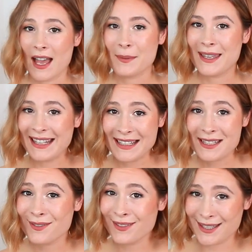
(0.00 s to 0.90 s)
I'm getting
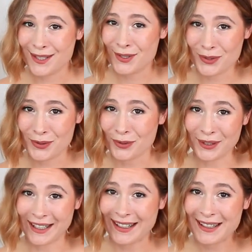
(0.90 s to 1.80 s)
into vintage
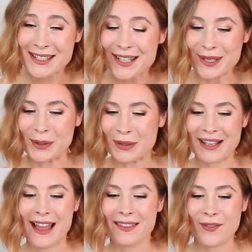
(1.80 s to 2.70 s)
jewelry too.
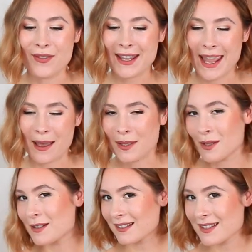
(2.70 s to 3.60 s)
Like I love the
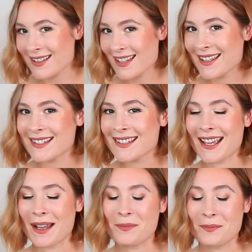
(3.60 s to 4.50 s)
cameo necklaces.
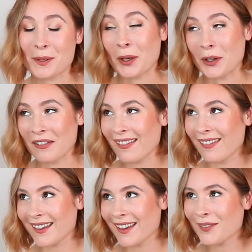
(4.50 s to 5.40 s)
I'm currently
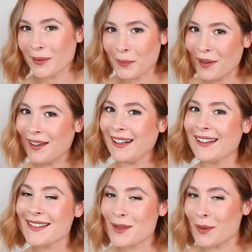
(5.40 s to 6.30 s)
looking for
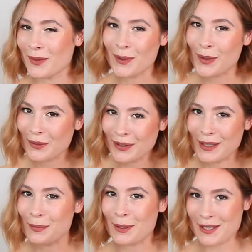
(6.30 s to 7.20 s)
one, so if you know of a
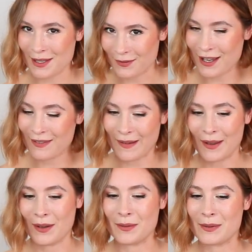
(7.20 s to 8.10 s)
good place to find like
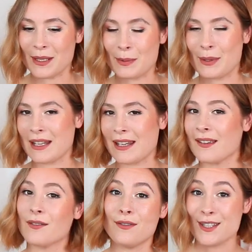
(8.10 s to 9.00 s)
a, a really pretty
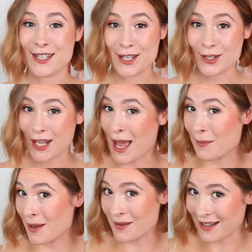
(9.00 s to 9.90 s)
vintage
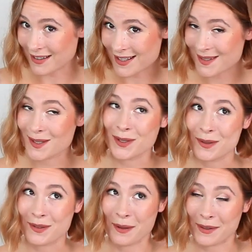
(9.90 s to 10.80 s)
cameo necklace,
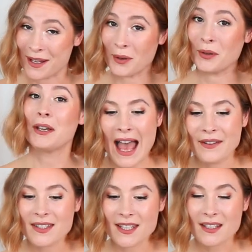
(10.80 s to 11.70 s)
do let me know.
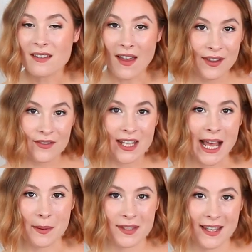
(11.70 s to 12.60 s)
I've seen a lot of
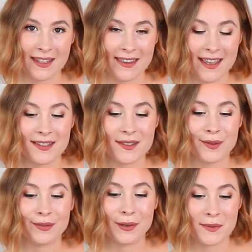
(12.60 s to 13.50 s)
tops like this
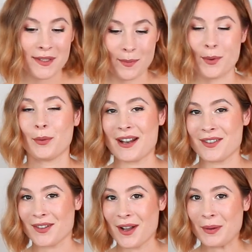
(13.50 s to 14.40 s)
from Simple
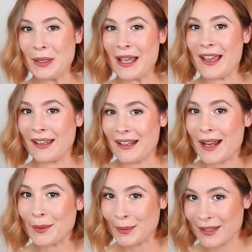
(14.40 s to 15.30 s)
Retro, and
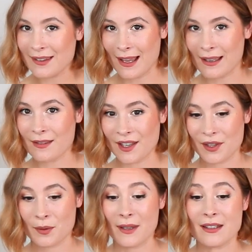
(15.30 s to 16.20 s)
I really like a lot of
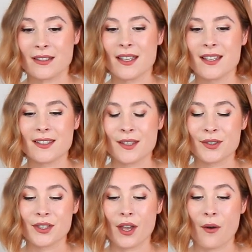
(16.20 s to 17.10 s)
their pieces,
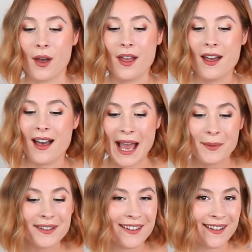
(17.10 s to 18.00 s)
so I
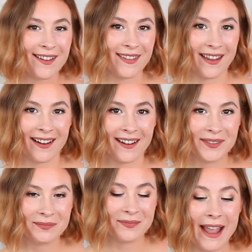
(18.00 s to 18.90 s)
would look on
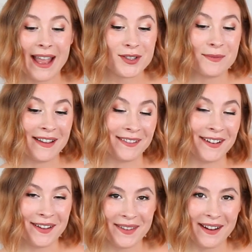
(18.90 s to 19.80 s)
there. I actually might
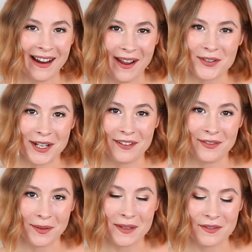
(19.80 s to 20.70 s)
look on there after I
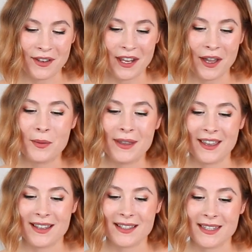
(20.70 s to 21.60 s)
film this video
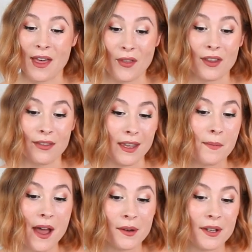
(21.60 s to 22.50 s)
because now that I think
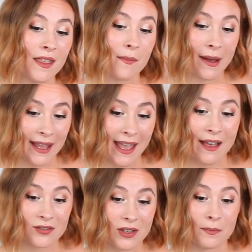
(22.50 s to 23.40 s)
about it, they might
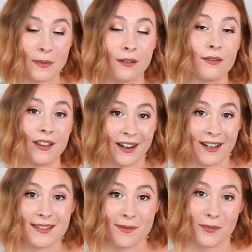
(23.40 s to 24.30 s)
have something
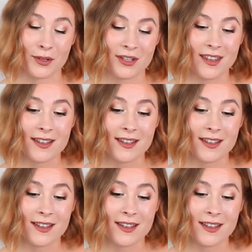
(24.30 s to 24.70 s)
very similar to